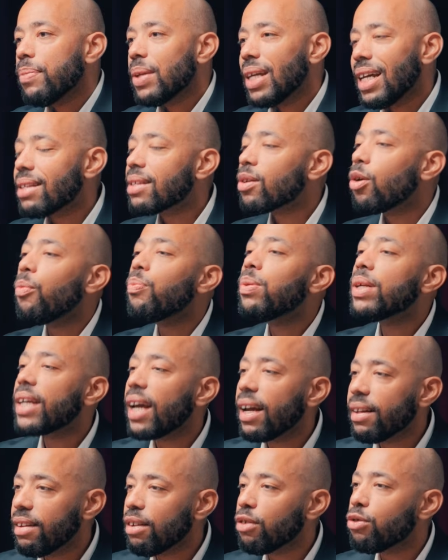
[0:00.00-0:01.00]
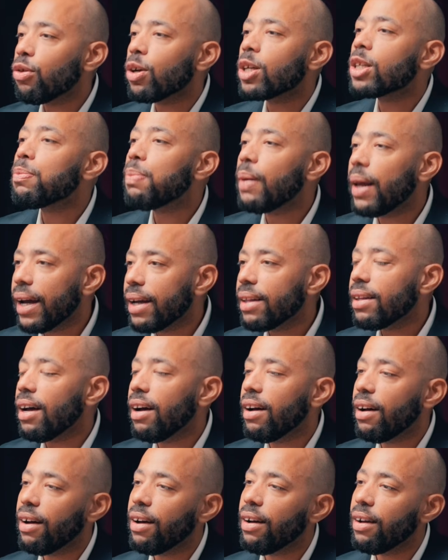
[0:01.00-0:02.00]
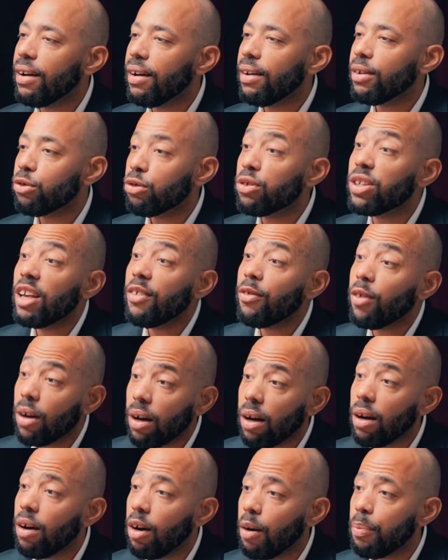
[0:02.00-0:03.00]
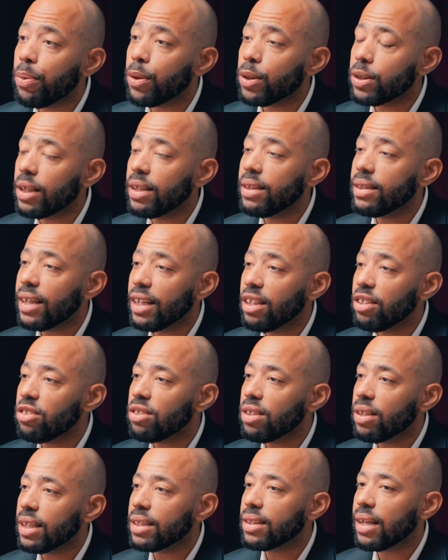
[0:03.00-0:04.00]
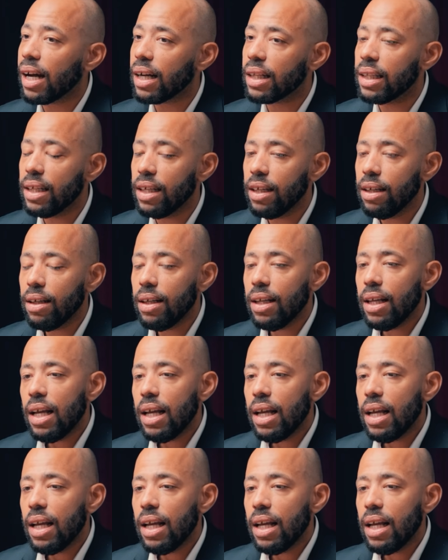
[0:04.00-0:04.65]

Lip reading: It's complicated to explain, to give a percentage exactly.